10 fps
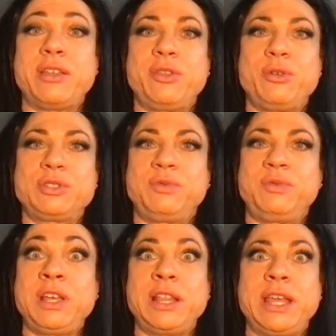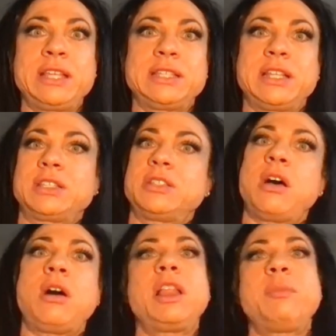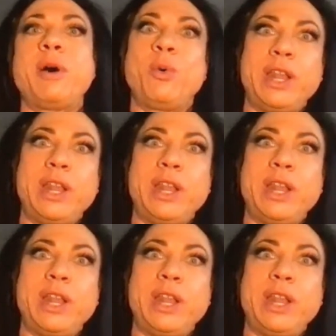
those feelings and it's not all about